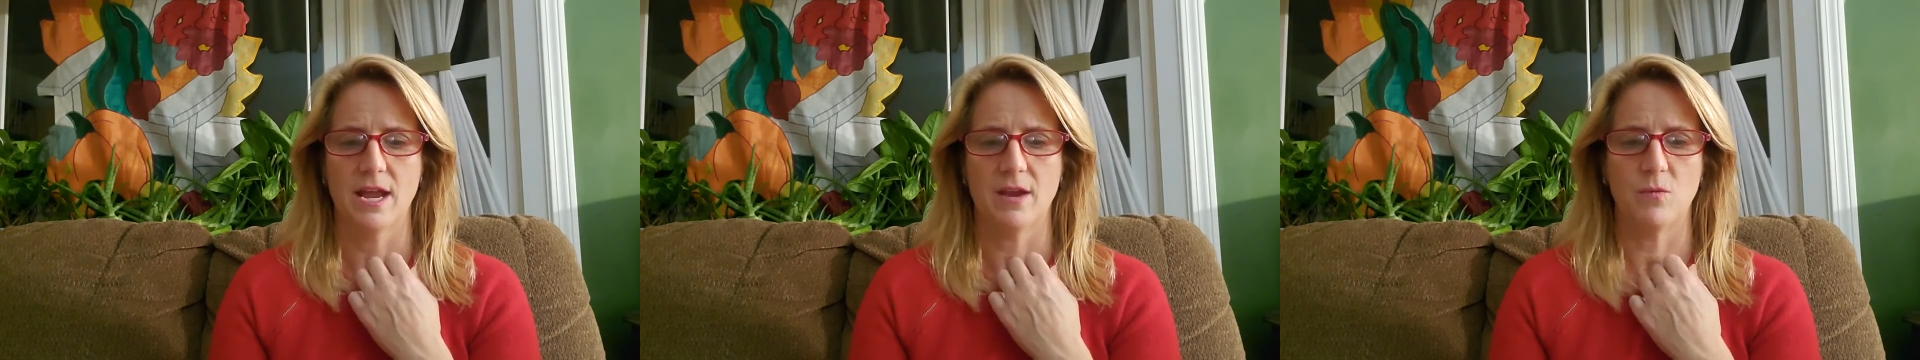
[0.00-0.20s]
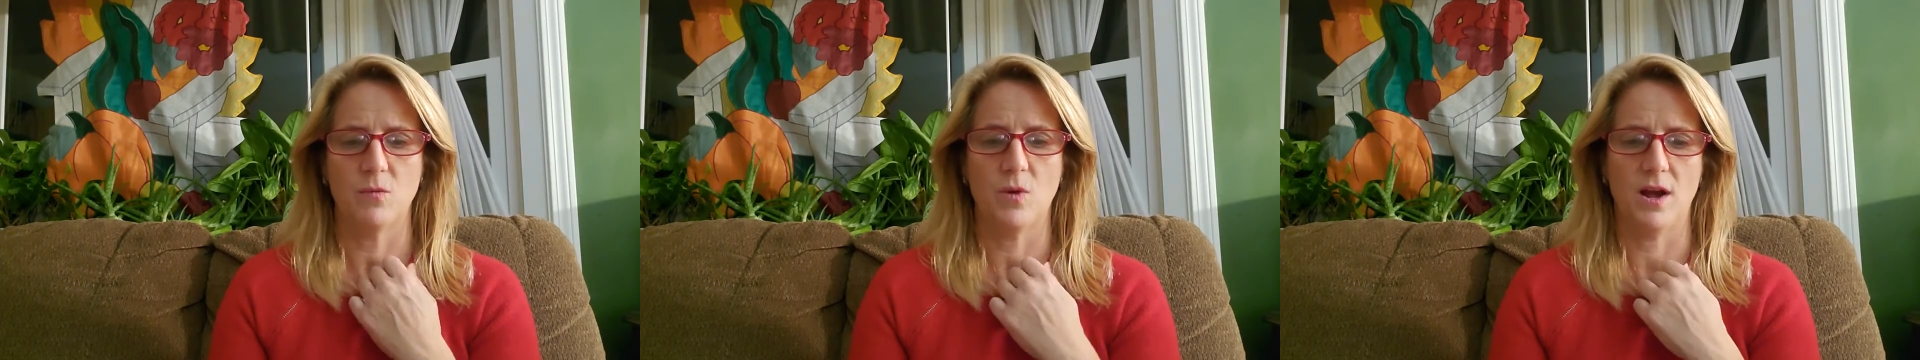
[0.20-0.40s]

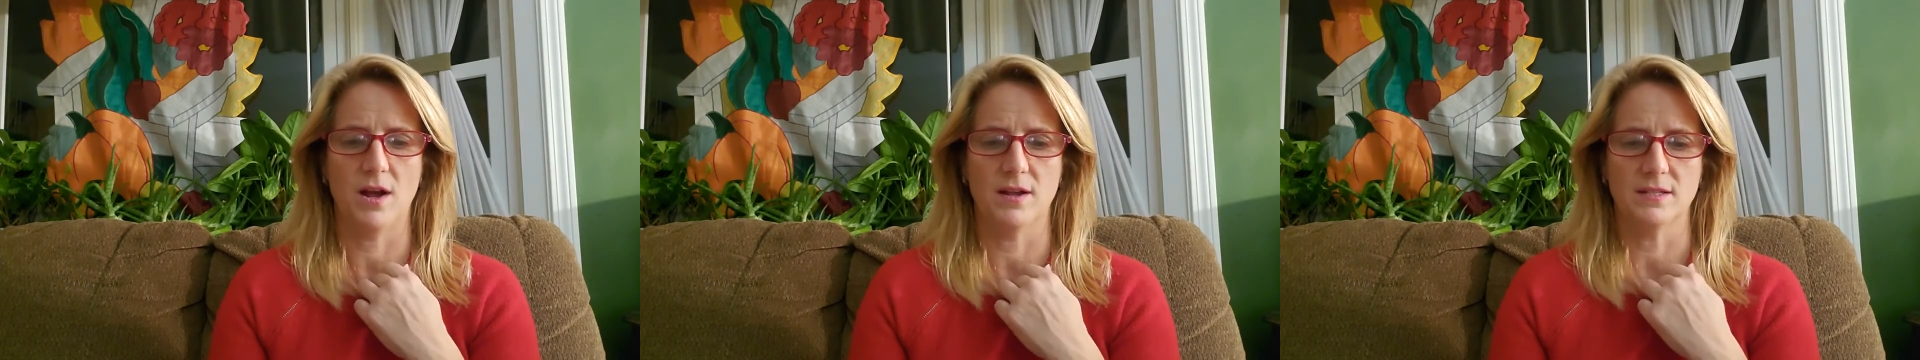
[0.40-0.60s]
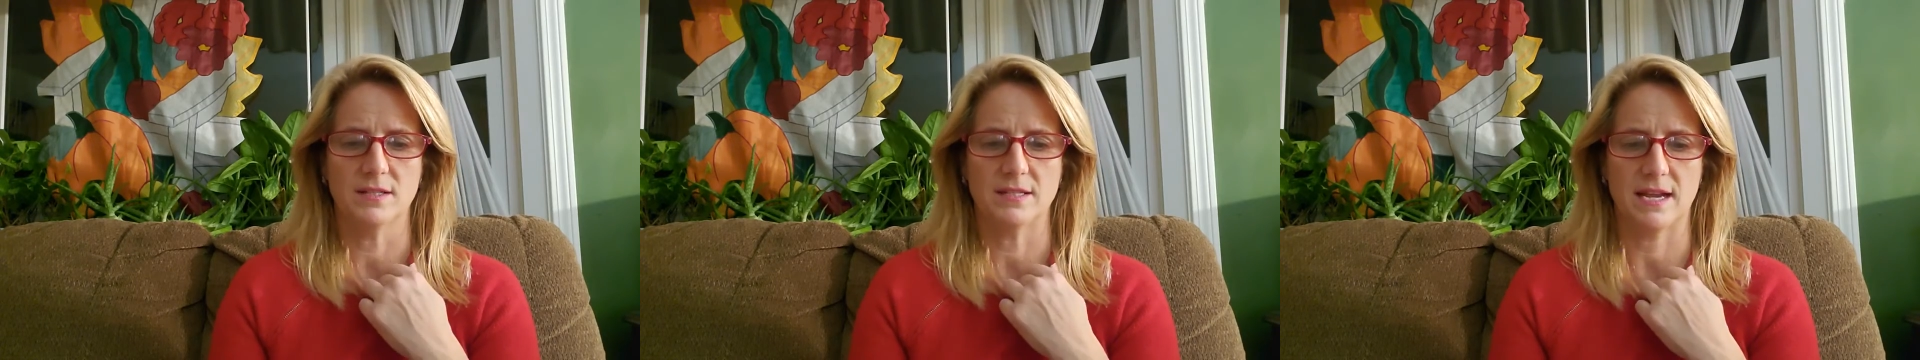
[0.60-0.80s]
It
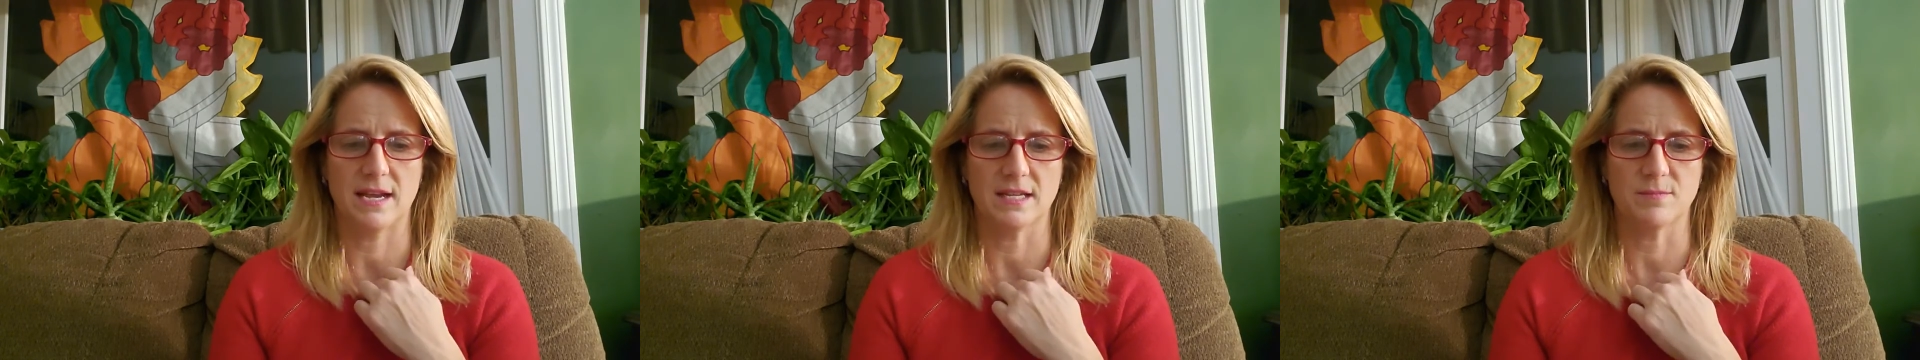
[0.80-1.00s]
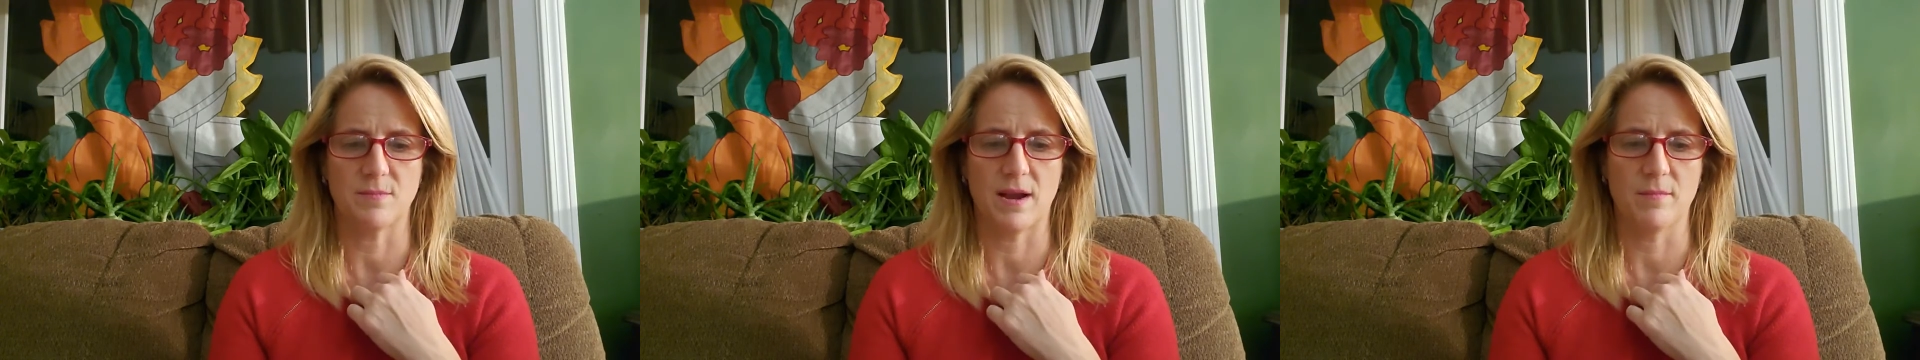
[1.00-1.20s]
was,
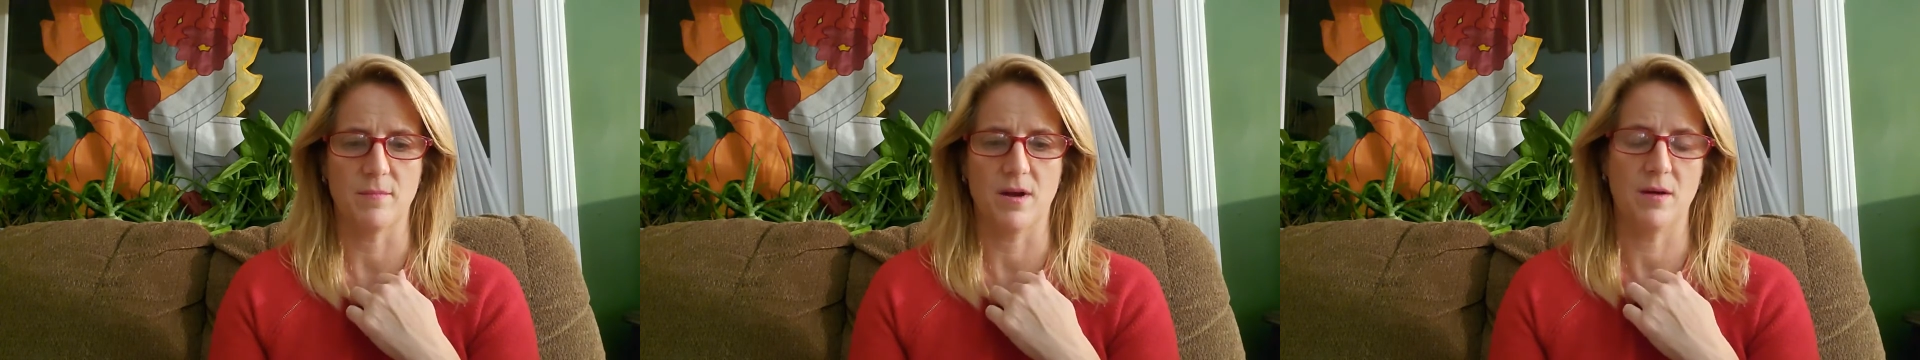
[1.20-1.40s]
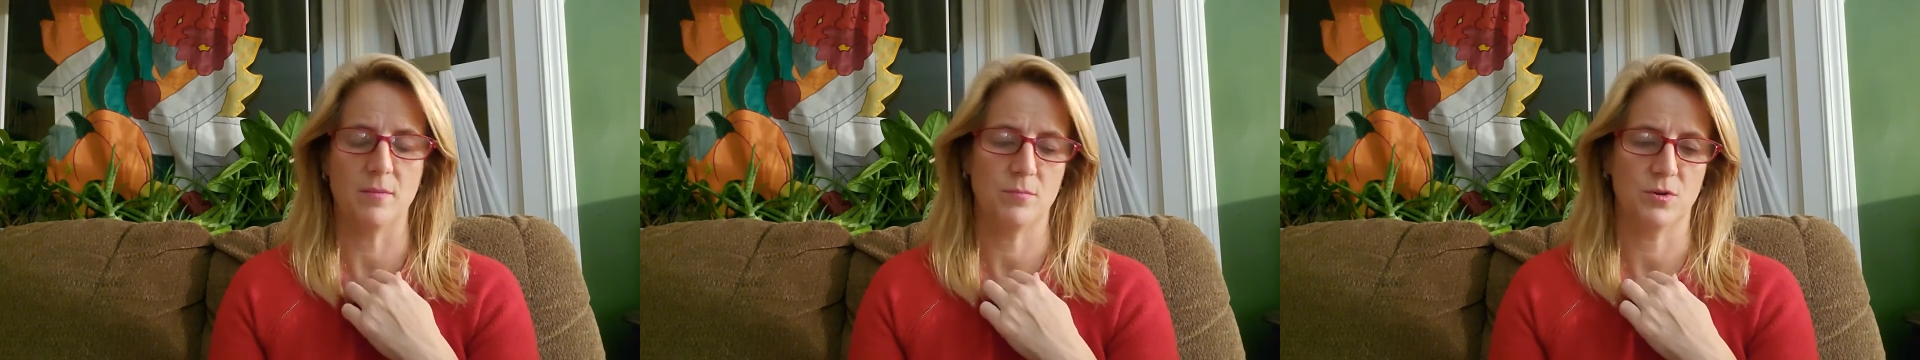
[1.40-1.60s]
as my
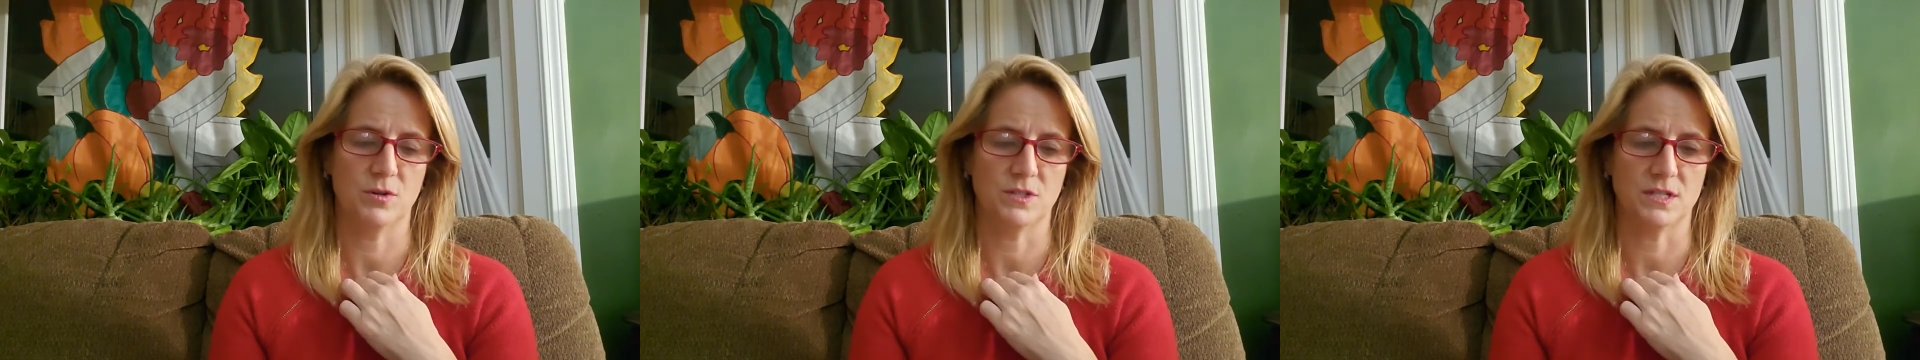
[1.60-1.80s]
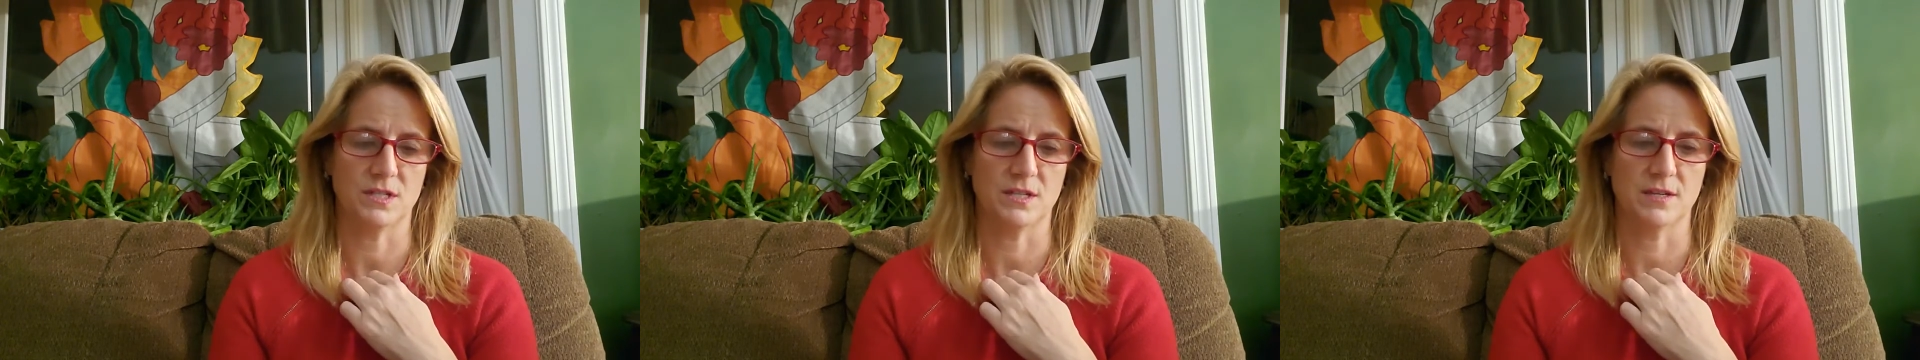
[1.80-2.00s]
mom
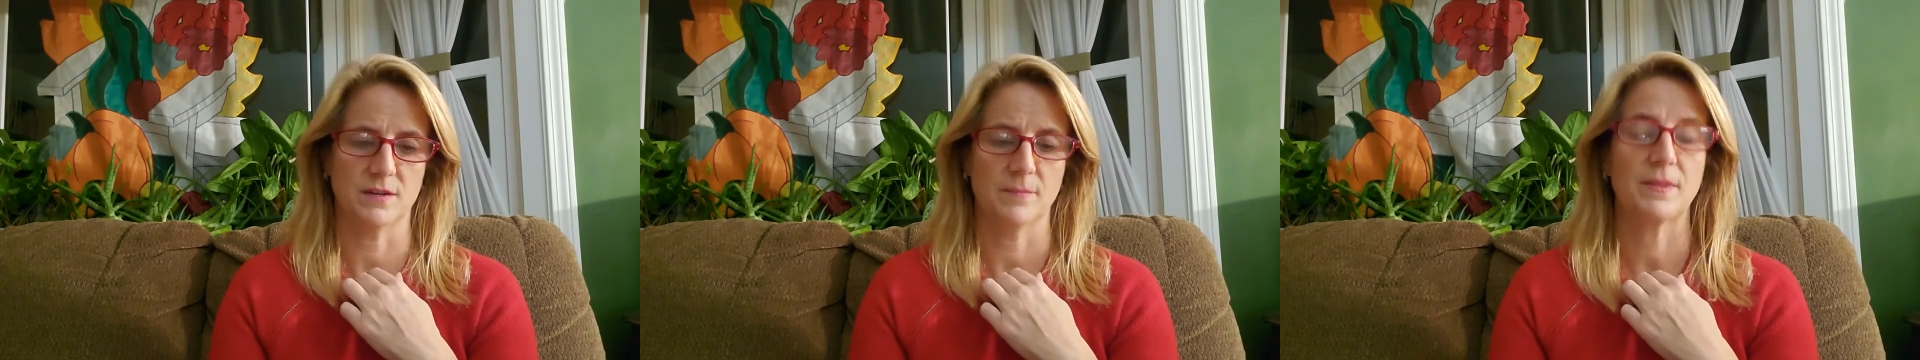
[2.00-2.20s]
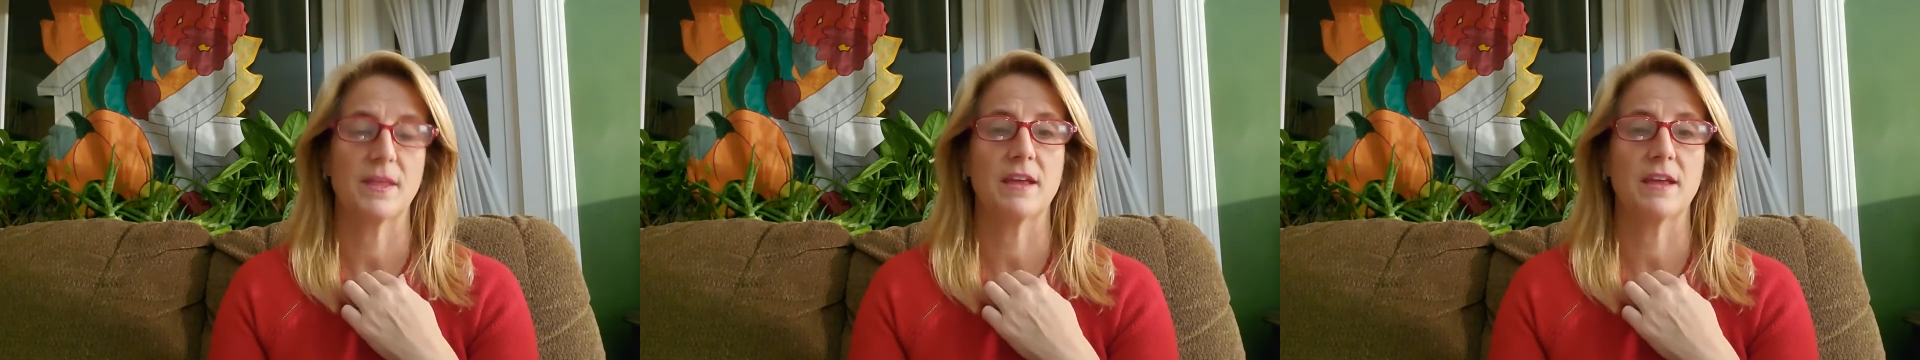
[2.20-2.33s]
puts it,